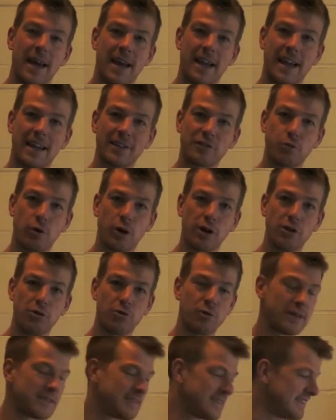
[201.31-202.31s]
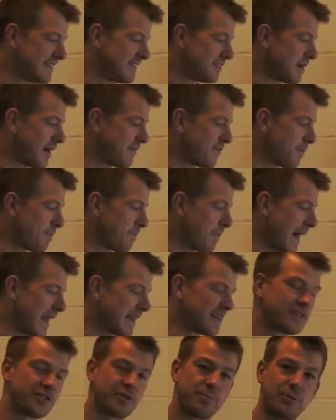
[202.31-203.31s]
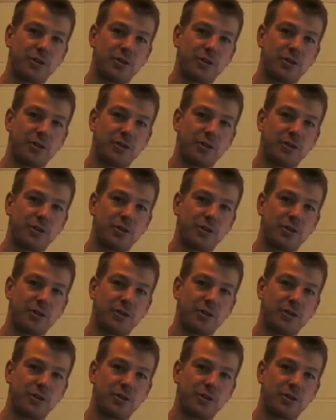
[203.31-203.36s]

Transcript: And that's why you always need to have a balance